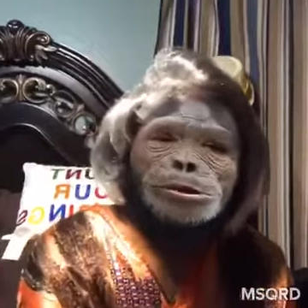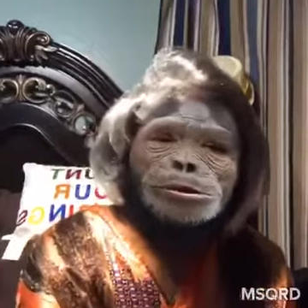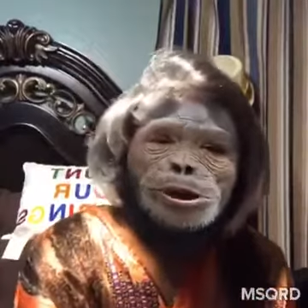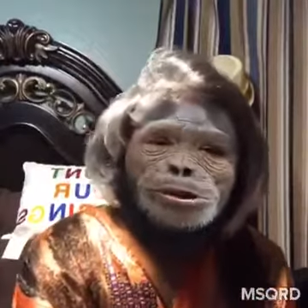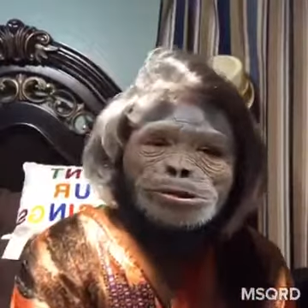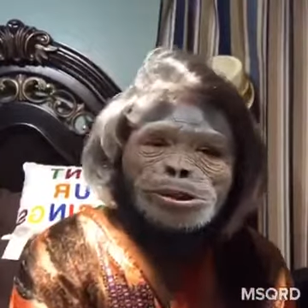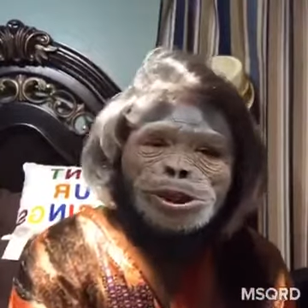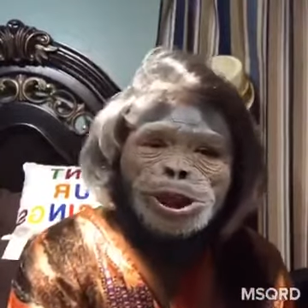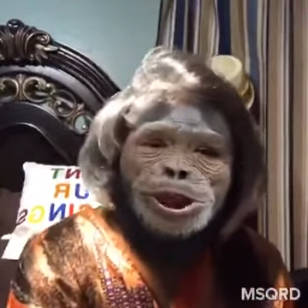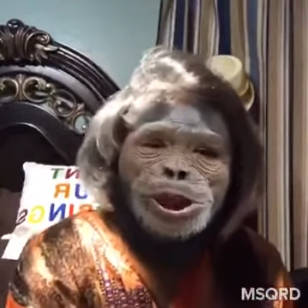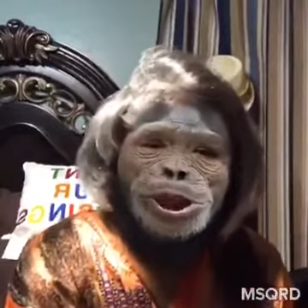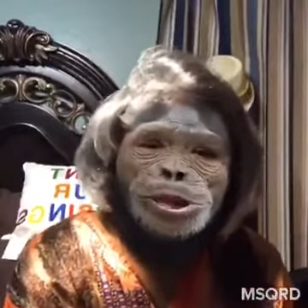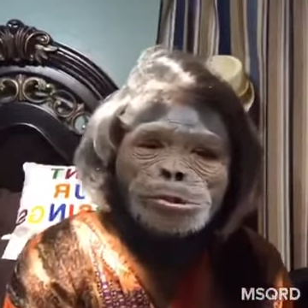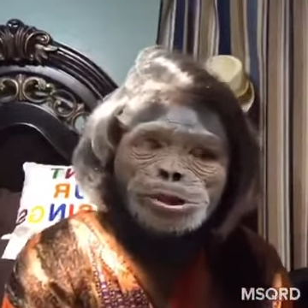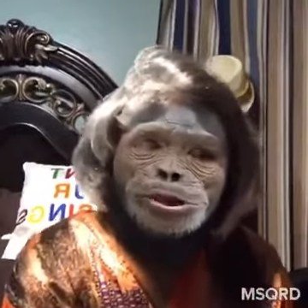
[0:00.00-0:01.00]
that she
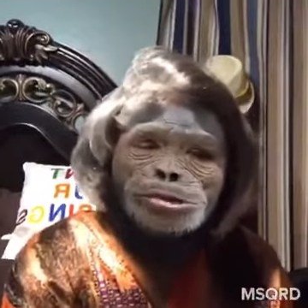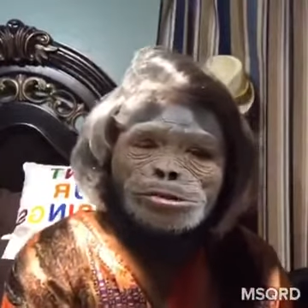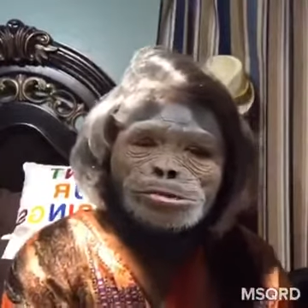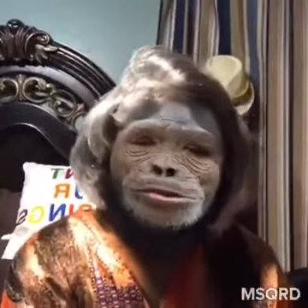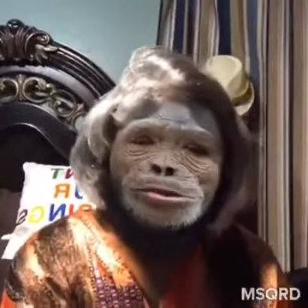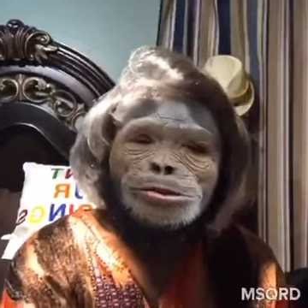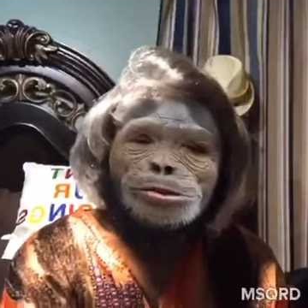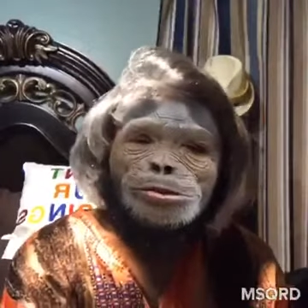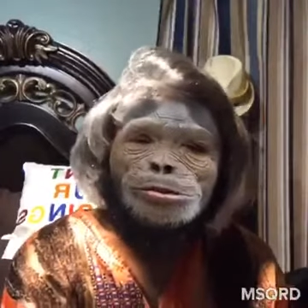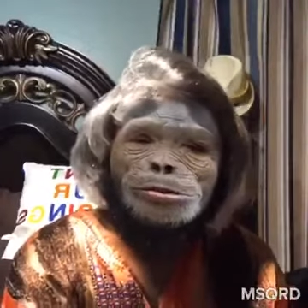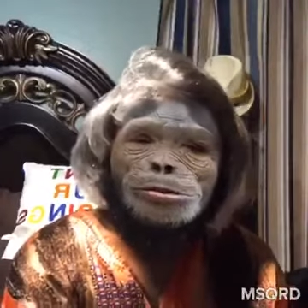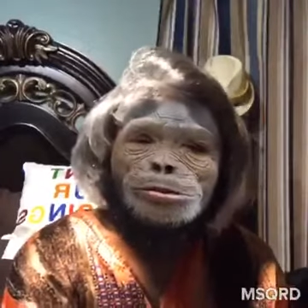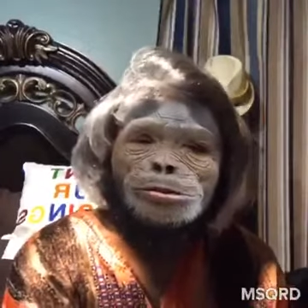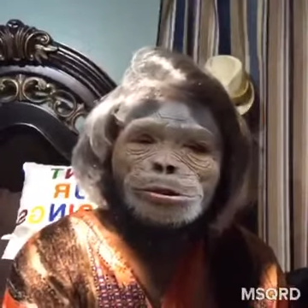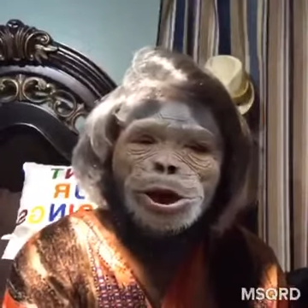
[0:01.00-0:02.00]
had with the
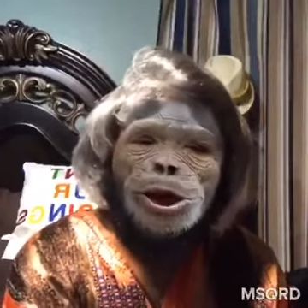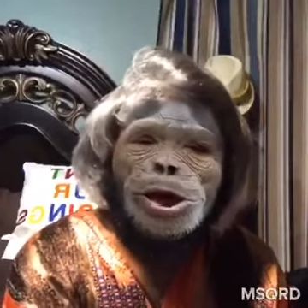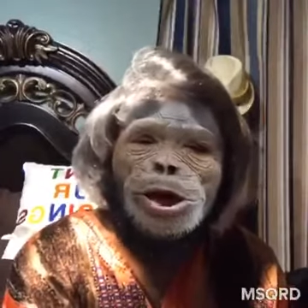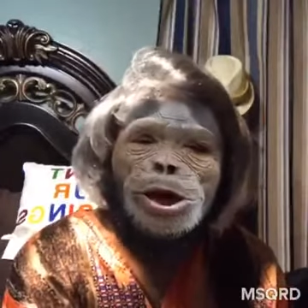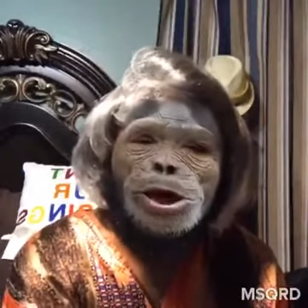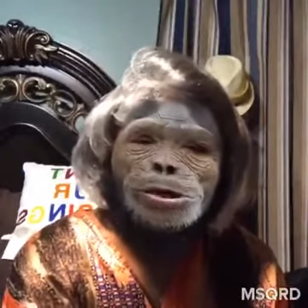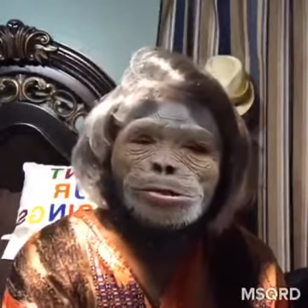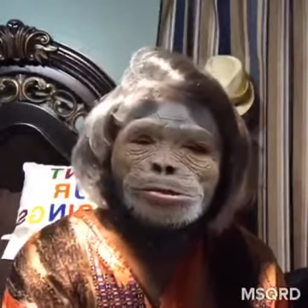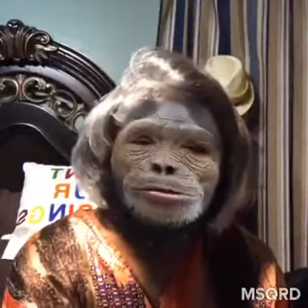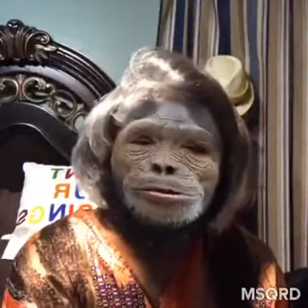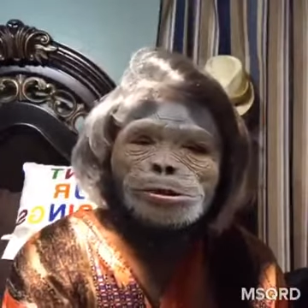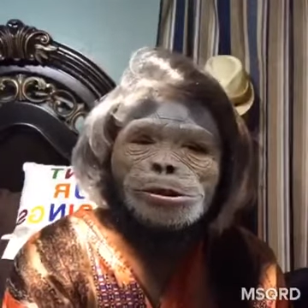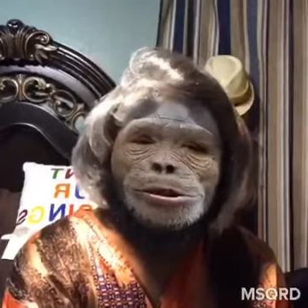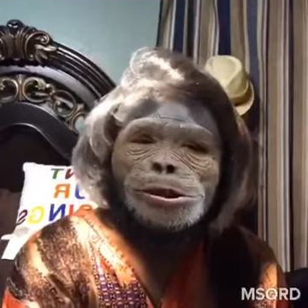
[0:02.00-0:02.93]
schoolhouse,